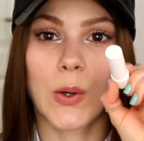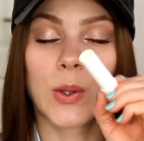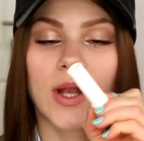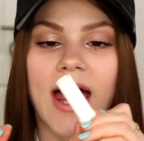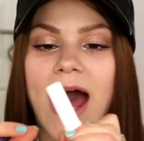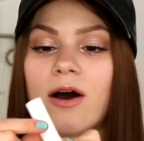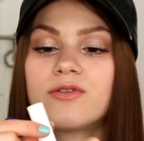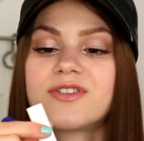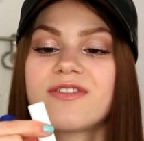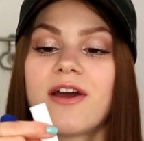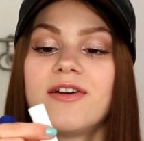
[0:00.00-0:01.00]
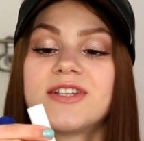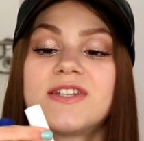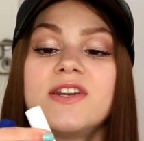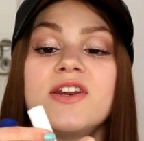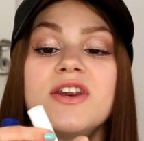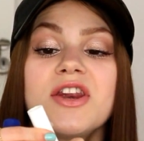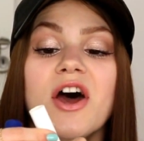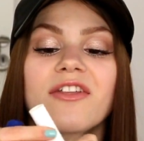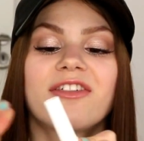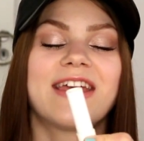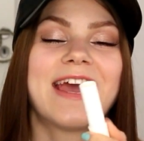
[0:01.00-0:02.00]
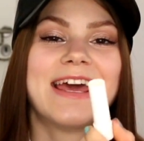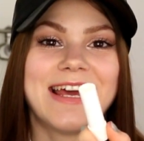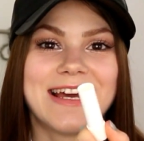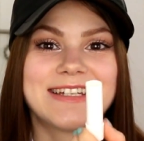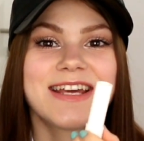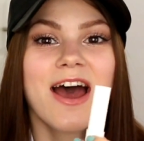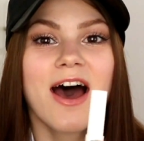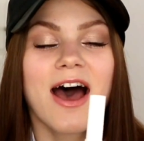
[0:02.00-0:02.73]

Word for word: all out there is nothing in it